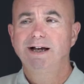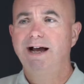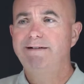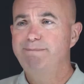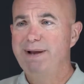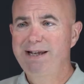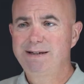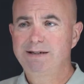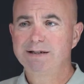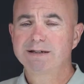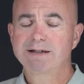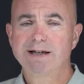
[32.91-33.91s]
have made
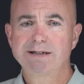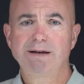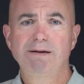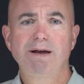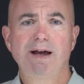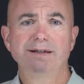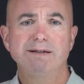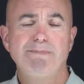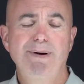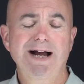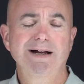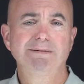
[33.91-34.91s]
disk as a
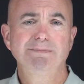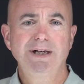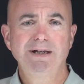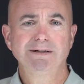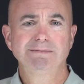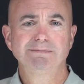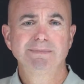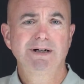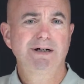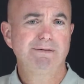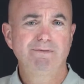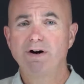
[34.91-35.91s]
backup medium
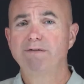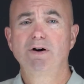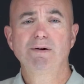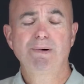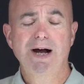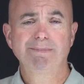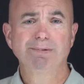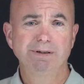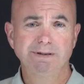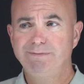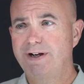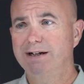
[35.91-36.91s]
very, very
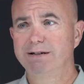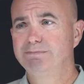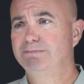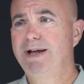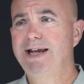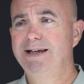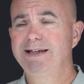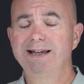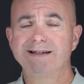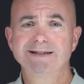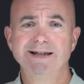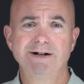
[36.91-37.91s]
popular. In fact, many
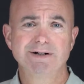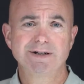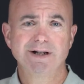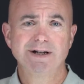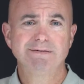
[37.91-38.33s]
data centers